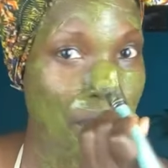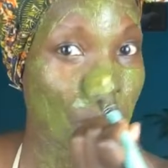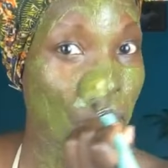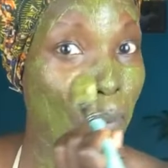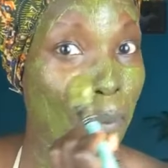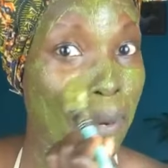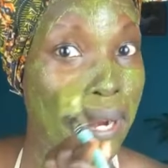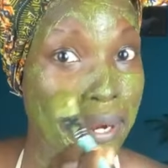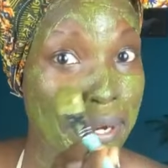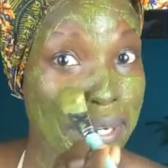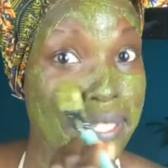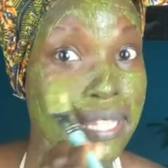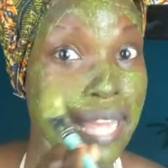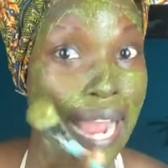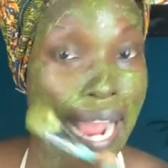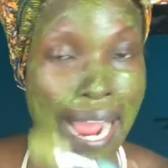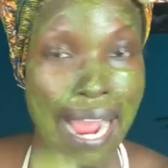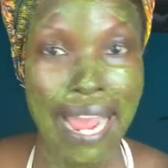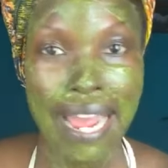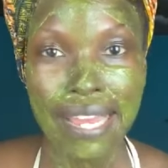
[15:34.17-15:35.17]
where it's
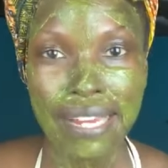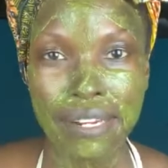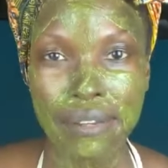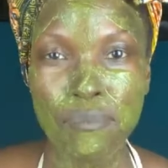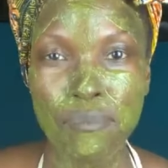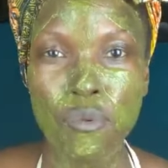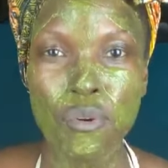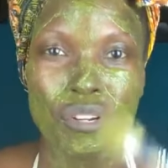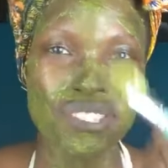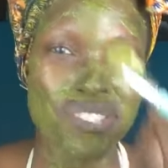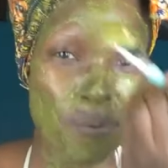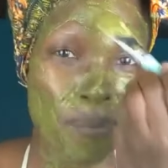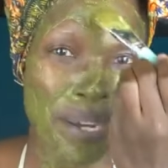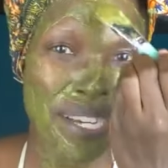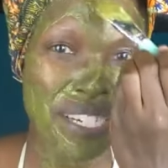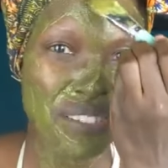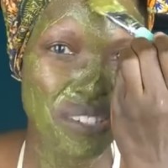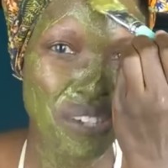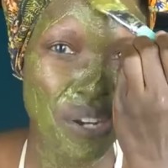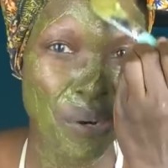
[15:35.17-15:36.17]
at, and more so
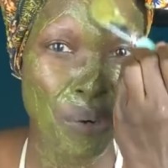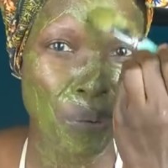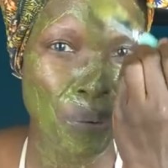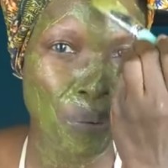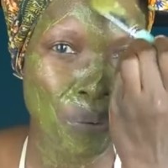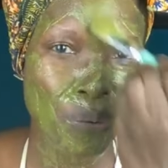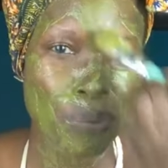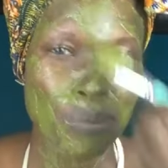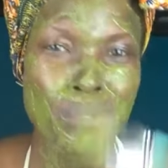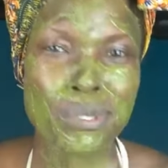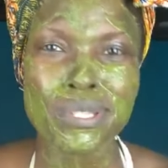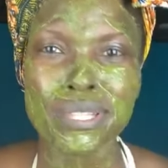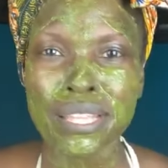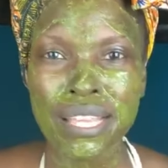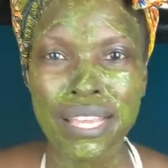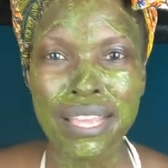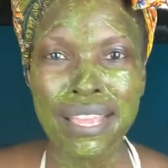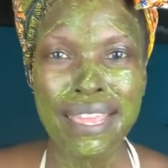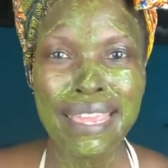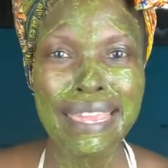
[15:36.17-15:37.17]
my
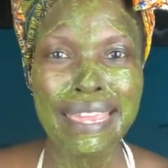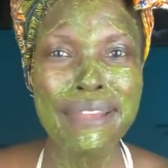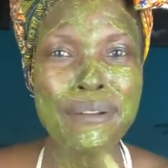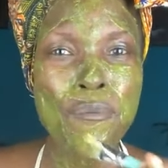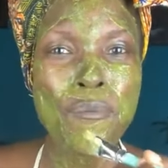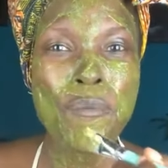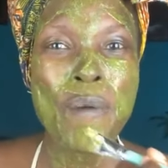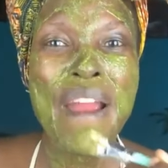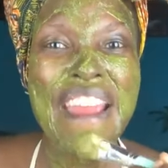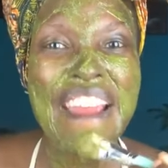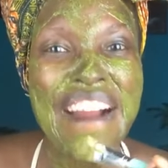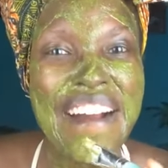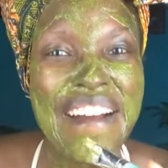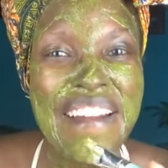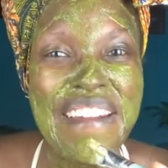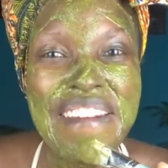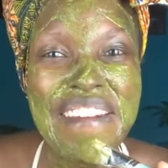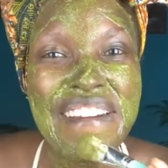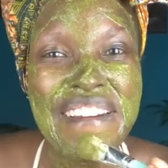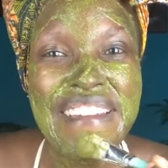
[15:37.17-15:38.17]
nose and right
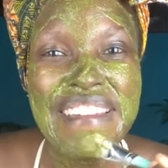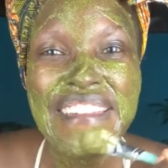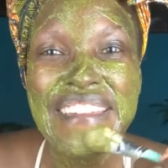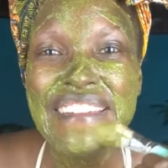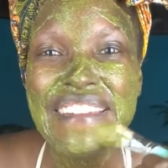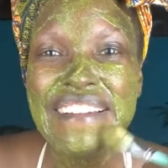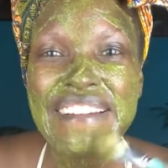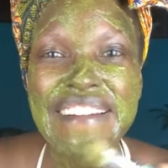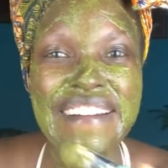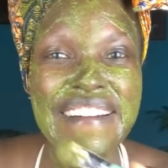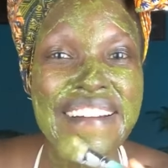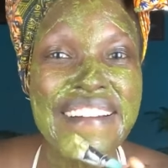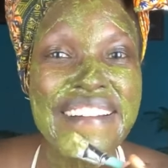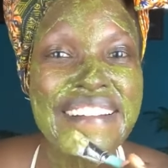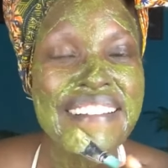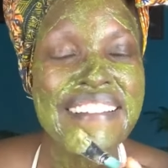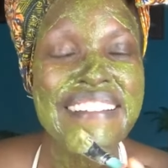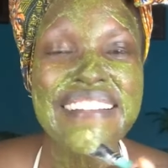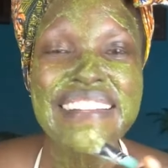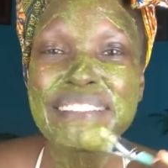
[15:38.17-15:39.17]
under here
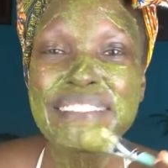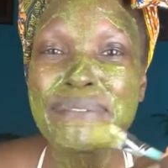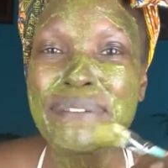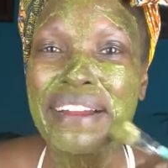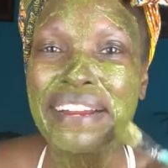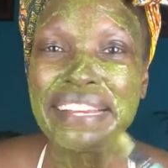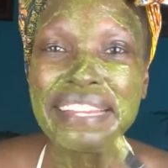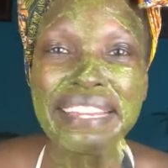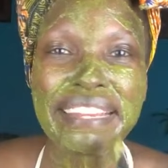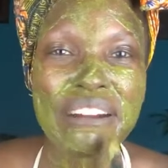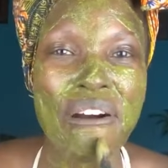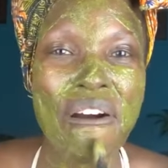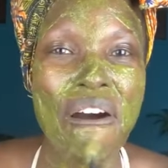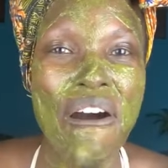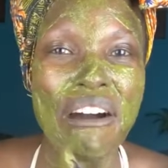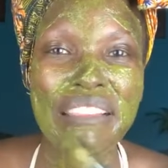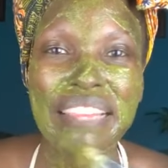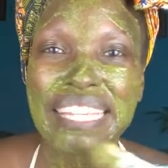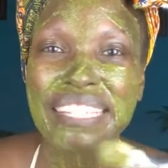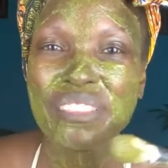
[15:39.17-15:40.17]
is where I get
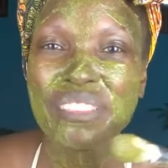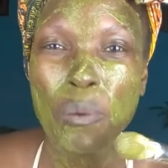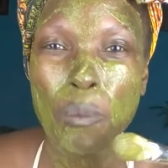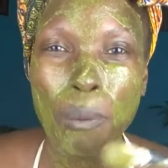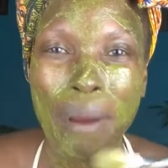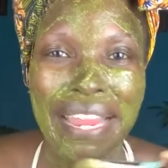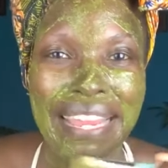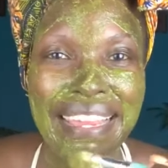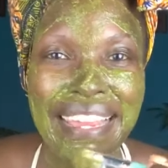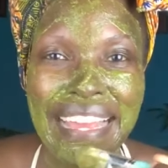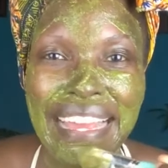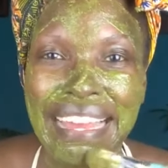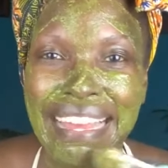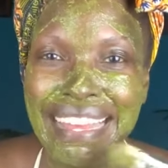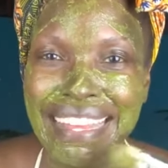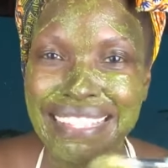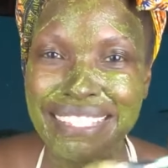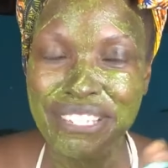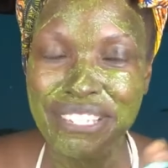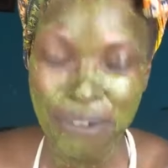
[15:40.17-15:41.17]
all like the
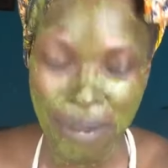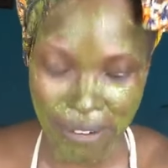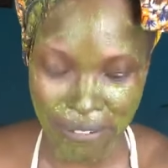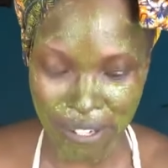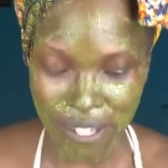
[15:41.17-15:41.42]
whiteheads.